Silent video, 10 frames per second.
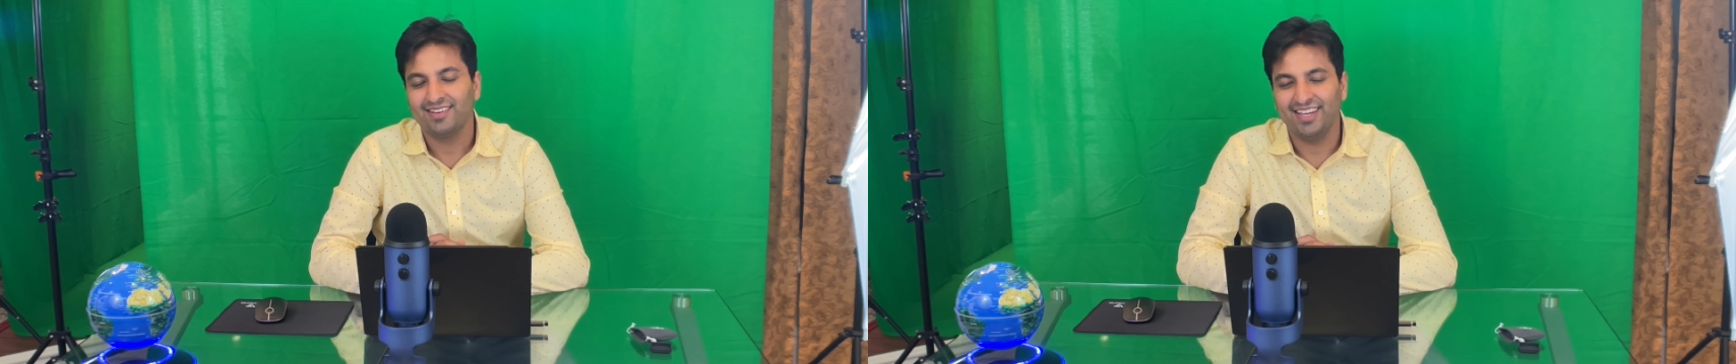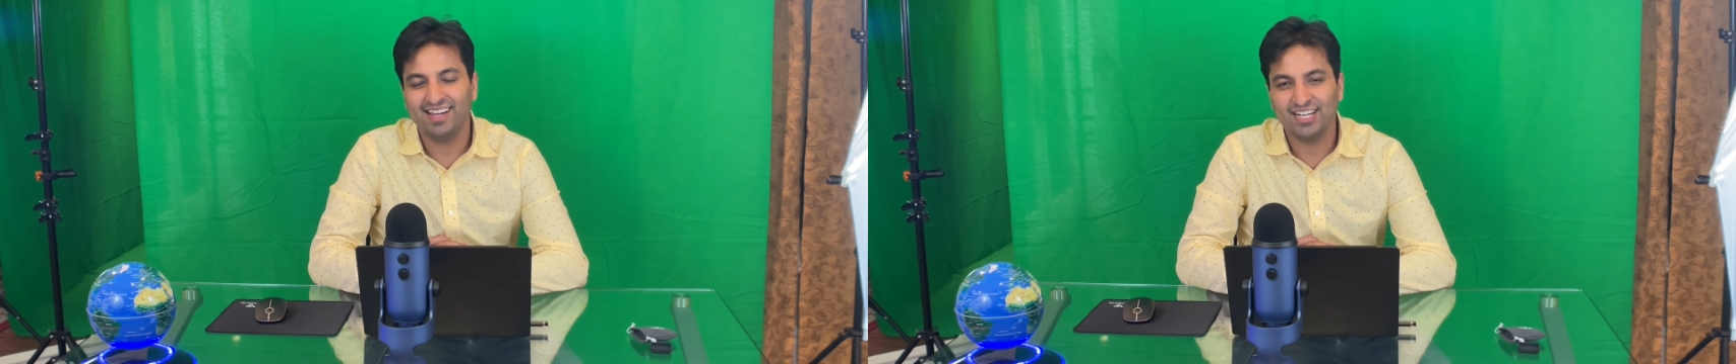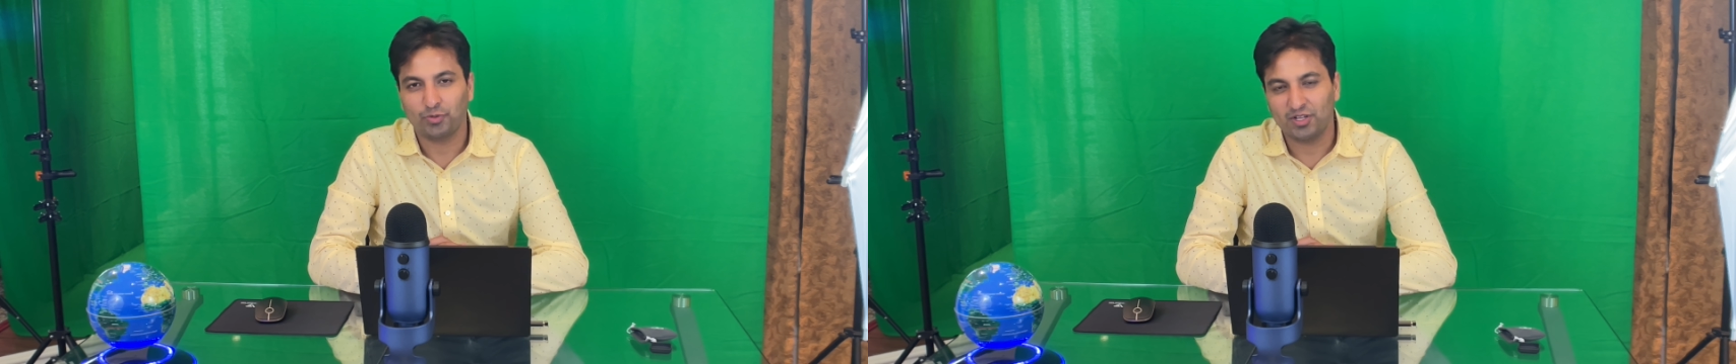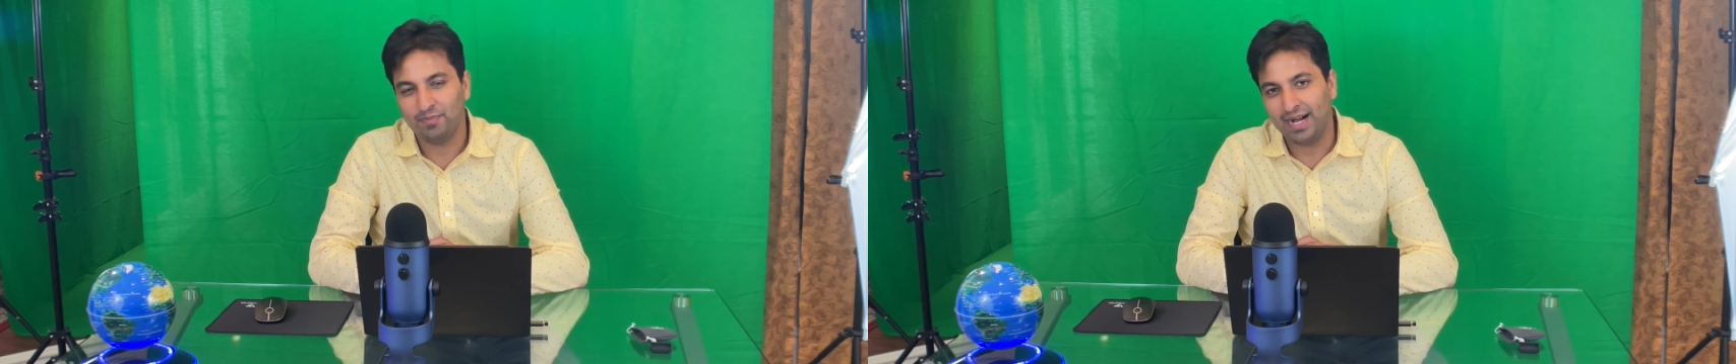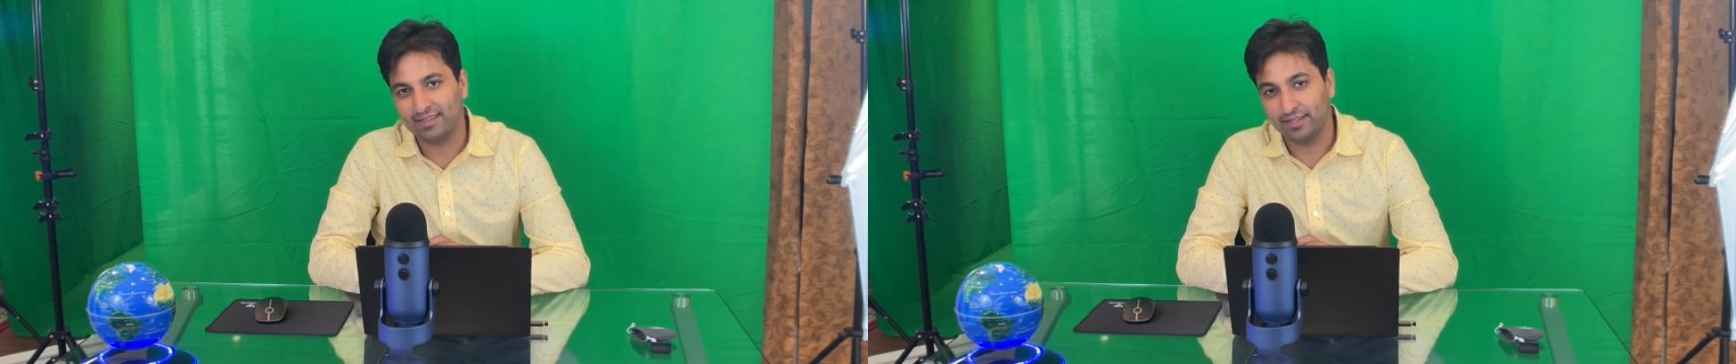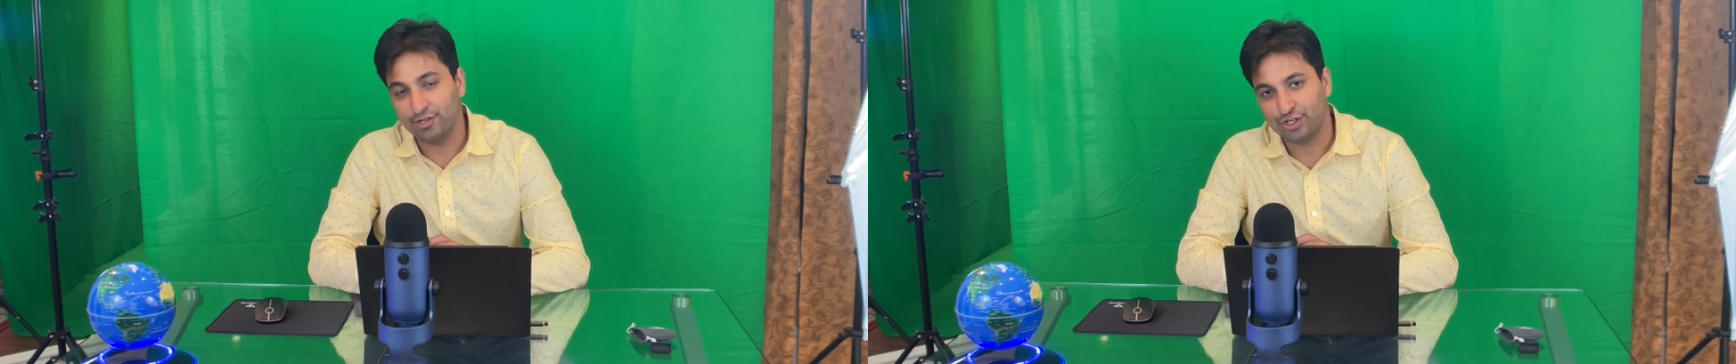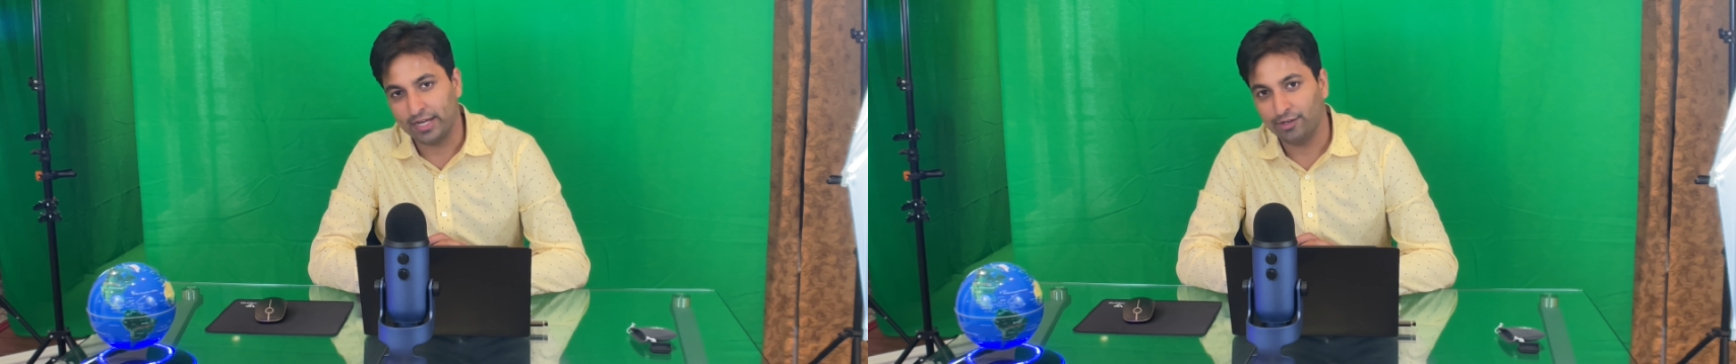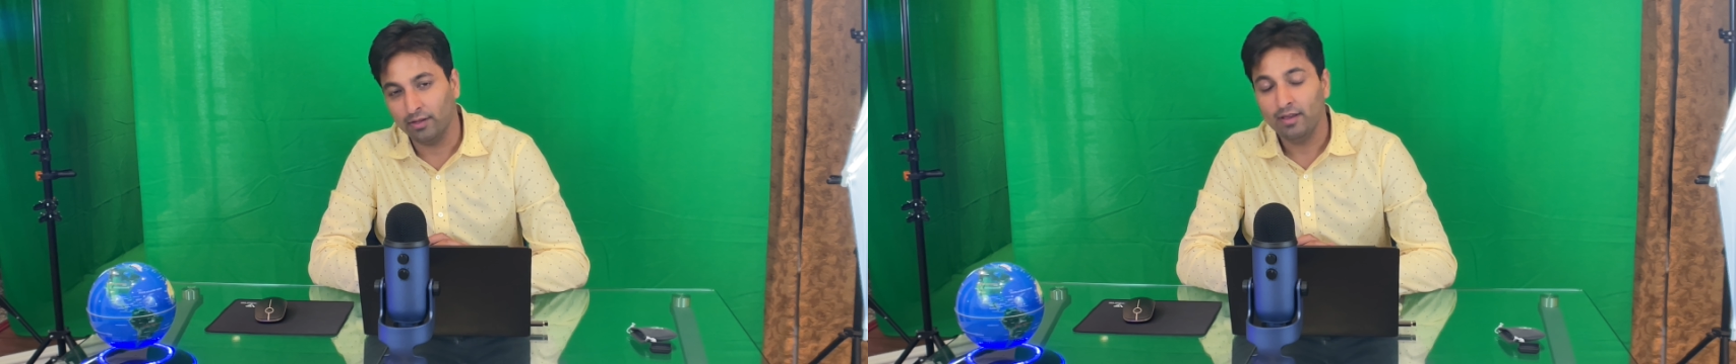Hey guys, welcome back to the
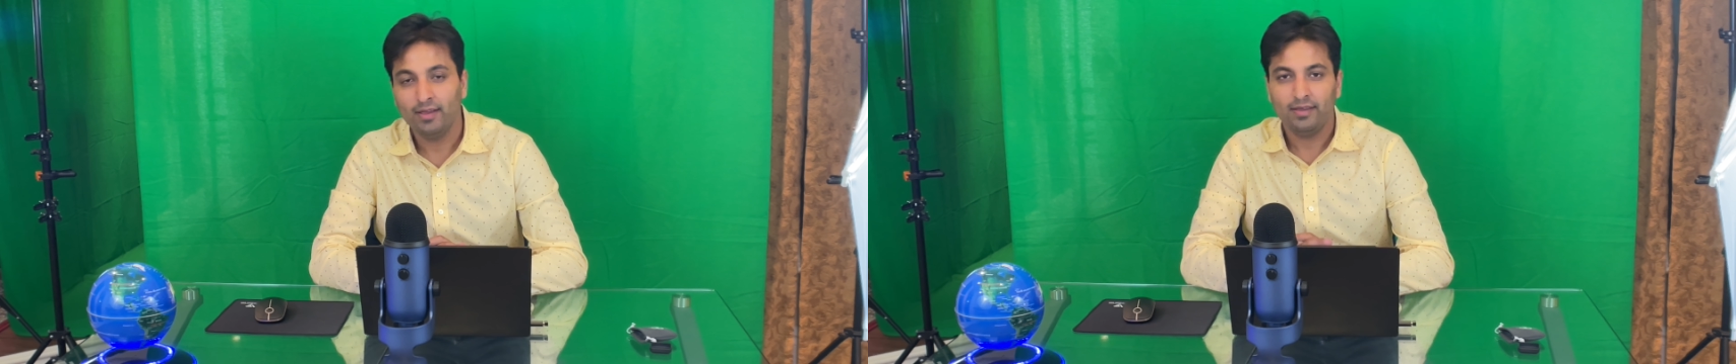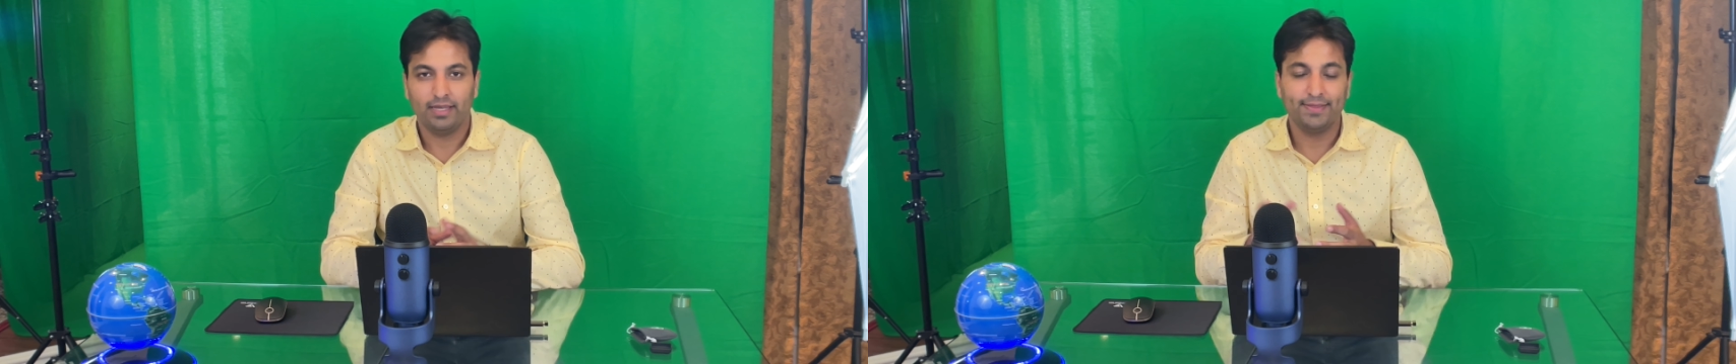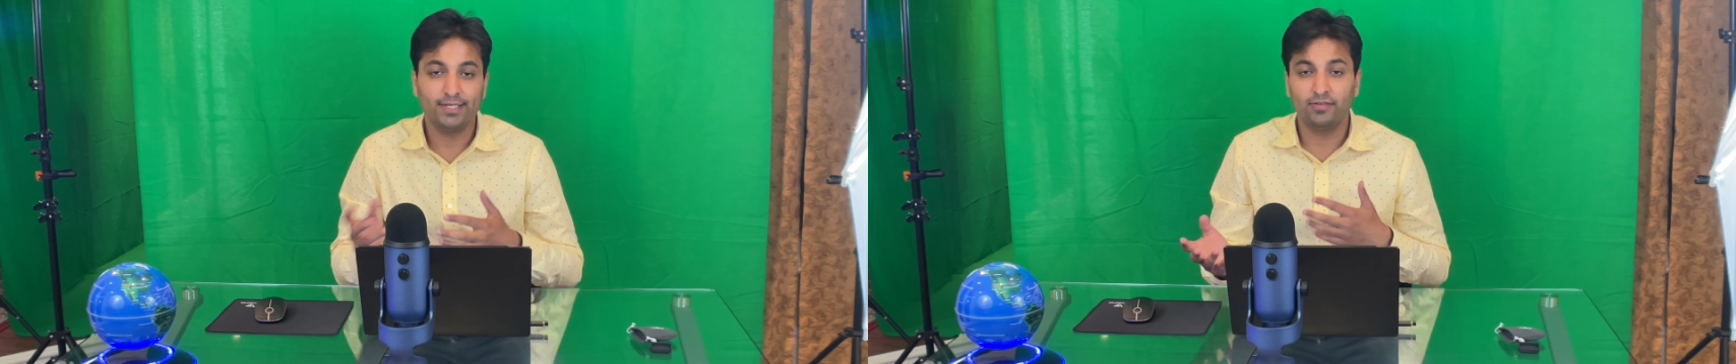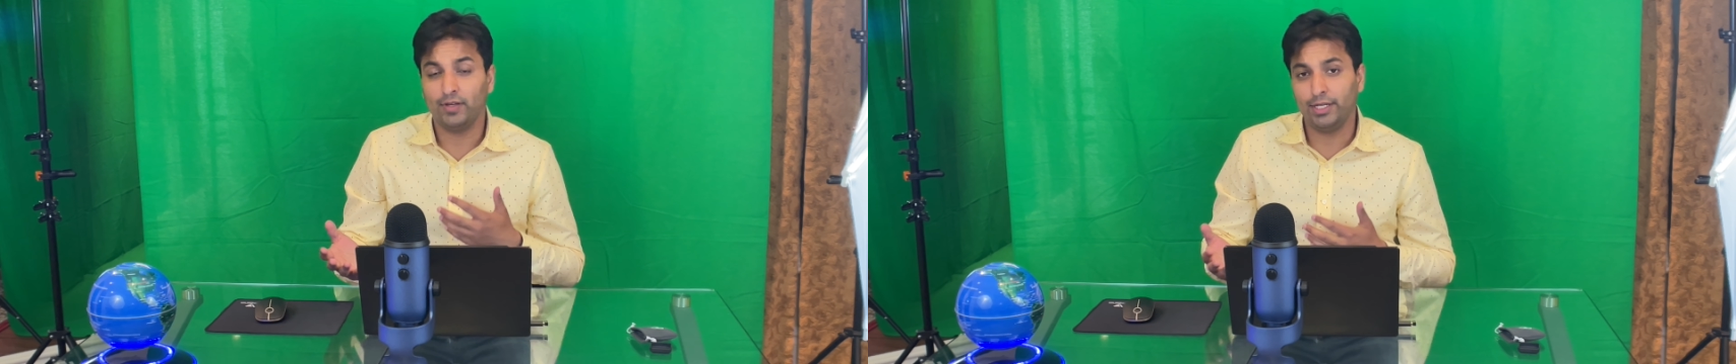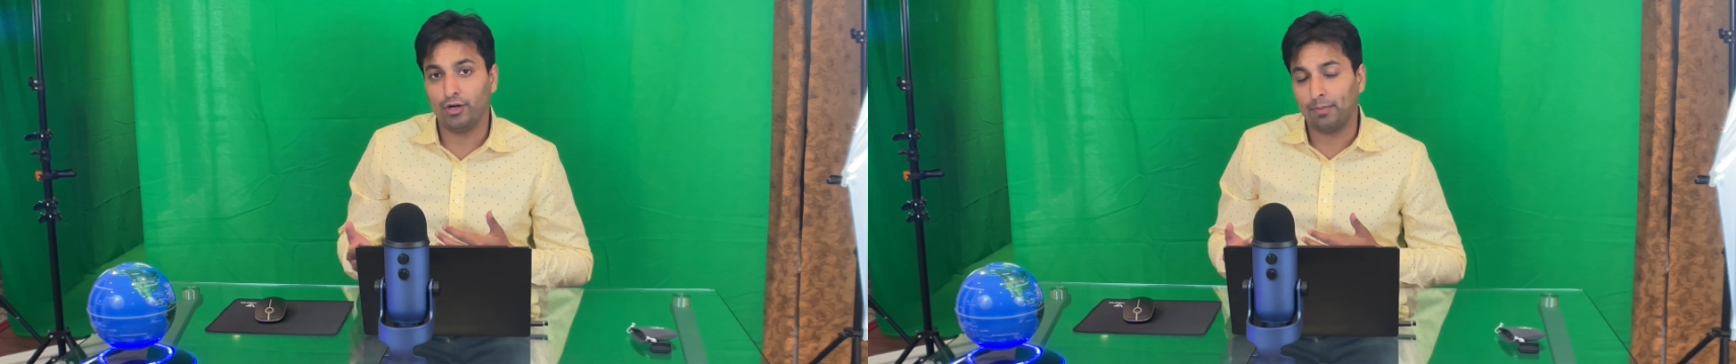channel. In this video,